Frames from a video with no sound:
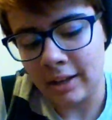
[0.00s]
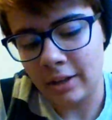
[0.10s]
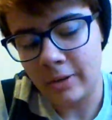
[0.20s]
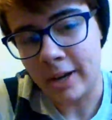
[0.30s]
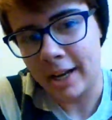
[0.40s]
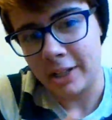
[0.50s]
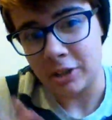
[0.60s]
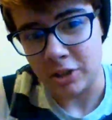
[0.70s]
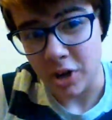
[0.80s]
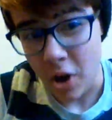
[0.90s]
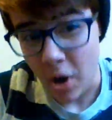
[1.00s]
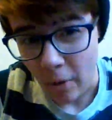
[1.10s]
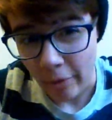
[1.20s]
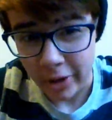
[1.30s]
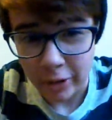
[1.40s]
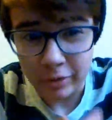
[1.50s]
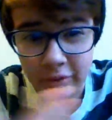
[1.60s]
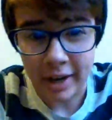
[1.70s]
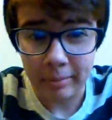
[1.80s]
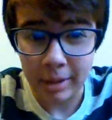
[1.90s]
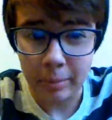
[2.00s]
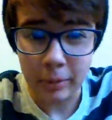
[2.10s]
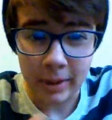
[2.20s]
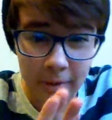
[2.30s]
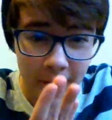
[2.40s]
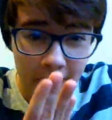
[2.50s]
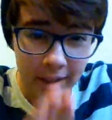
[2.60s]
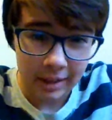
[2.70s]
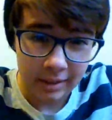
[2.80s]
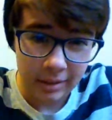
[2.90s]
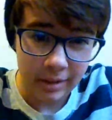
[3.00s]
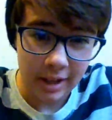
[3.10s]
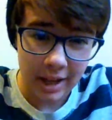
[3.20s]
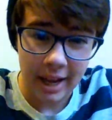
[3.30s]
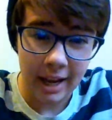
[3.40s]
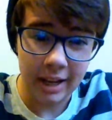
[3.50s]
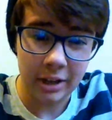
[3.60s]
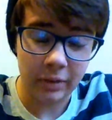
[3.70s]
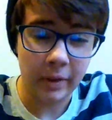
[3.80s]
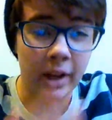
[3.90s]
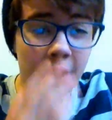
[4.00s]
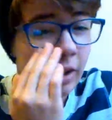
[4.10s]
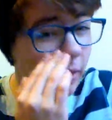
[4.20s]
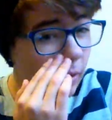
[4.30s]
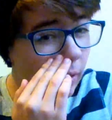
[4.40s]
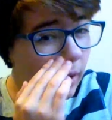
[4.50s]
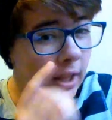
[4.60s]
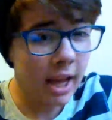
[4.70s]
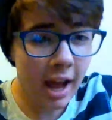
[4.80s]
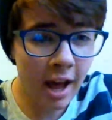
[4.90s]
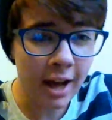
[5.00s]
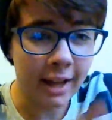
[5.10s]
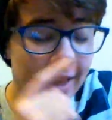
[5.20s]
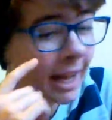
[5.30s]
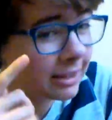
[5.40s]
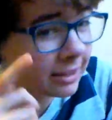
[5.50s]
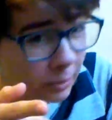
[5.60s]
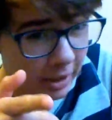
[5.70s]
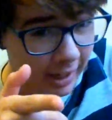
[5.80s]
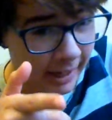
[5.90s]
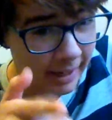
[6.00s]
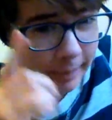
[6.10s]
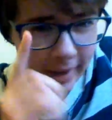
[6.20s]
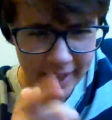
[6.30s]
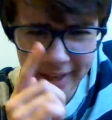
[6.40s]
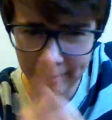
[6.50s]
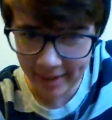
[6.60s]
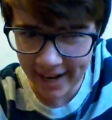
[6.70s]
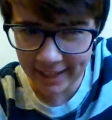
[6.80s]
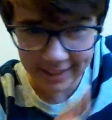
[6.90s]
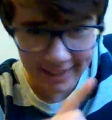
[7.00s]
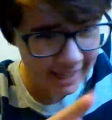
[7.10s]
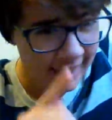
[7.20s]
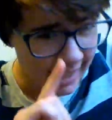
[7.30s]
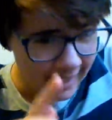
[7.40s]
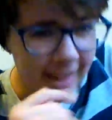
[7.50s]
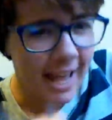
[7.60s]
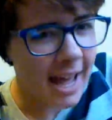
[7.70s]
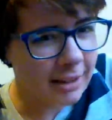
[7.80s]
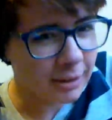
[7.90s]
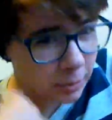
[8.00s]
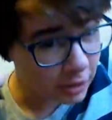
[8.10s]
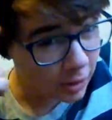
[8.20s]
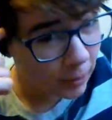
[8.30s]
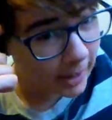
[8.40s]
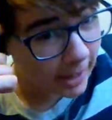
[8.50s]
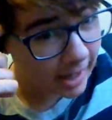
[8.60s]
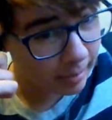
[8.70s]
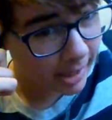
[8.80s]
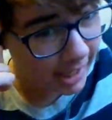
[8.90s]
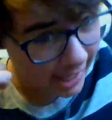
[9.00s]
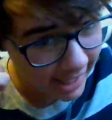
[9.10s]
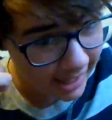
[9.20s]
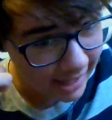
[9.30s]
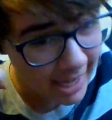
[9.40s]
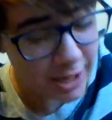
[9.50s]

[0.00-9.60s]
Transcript: you kind of just know. Like you find people that are like gay, and you're like, yeah, that's what I am. I am that. That is what's going on in my head. I